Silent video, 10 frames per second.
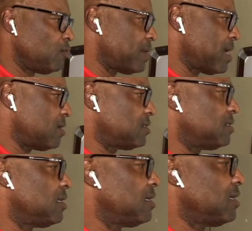pounds,
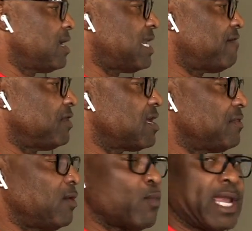and have to
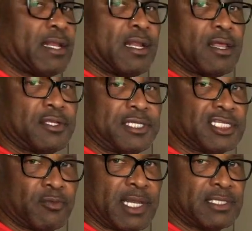then wait another
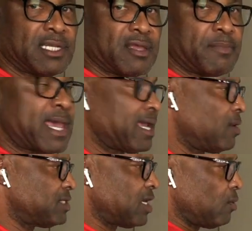6 weeks and come back?
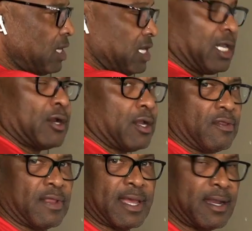It'll take you a year
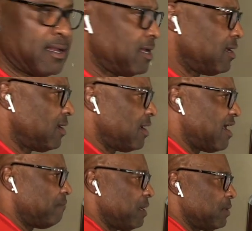that. I
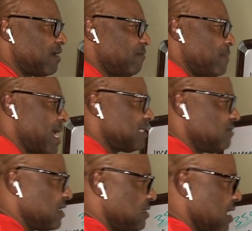had people have
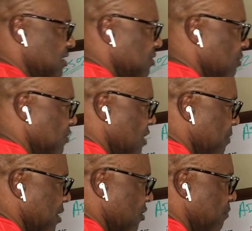massive success stories
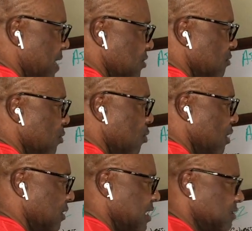dropping 100 pounds or
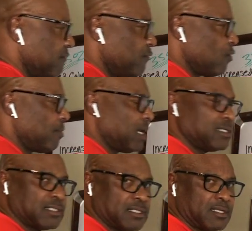more in less than 4
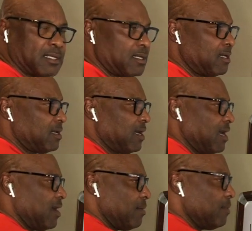months.
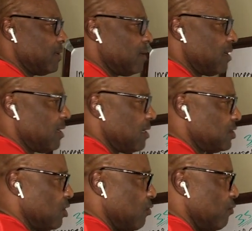
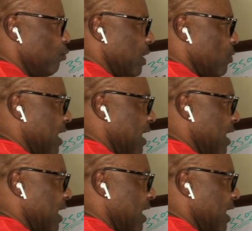So we were